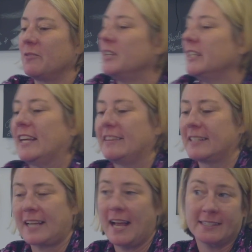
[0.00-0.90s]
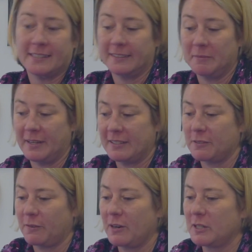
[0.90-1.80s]
Really, the sky's the limit as
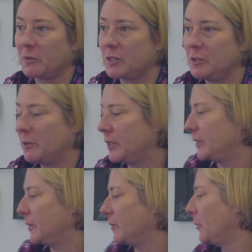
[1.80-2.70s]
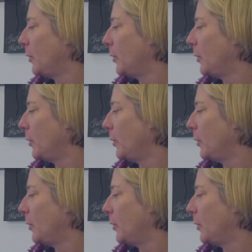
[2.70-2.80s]
far as what you want to do.